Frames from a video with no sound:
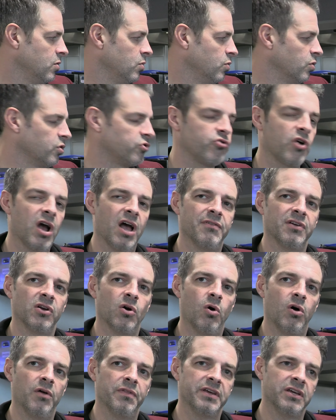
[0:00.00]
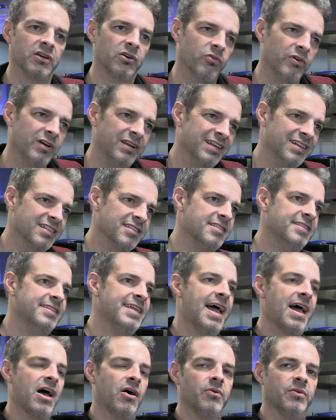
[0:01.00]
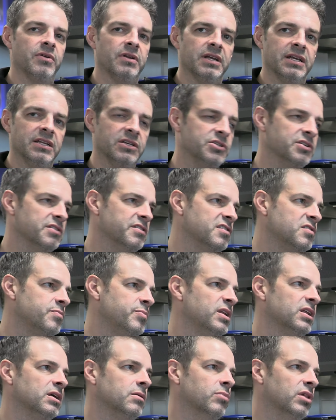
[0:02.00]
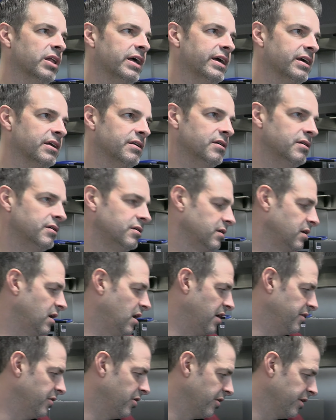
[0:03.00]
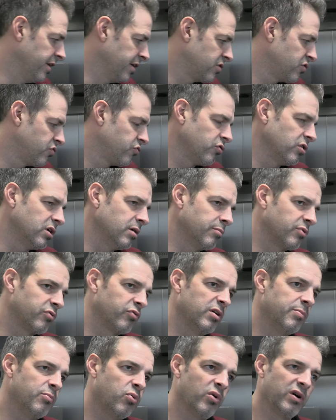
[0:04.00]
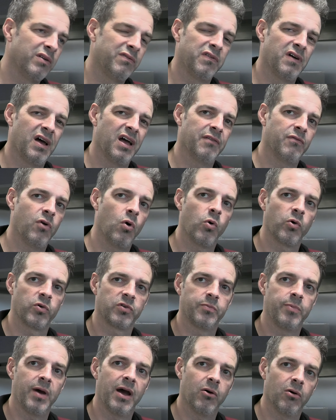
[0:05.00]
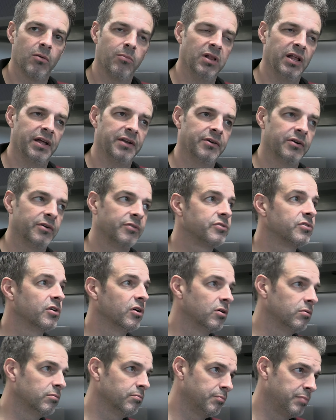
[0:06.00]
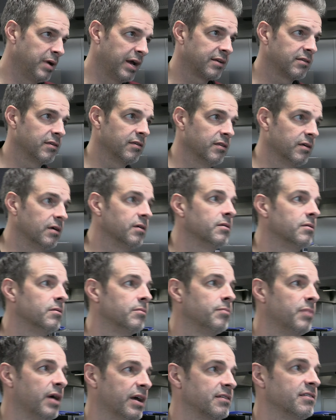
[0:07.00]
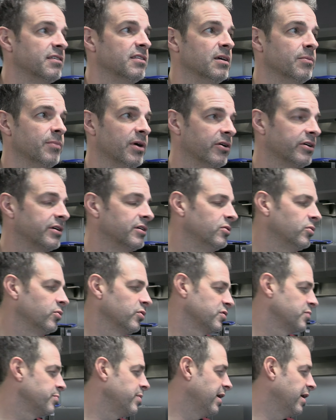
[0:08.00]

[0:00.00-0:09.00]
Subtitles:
we're driving all the ingredients down into the spinning blade on our extreme 3.5 horsepower blender. So back to the American horsepower.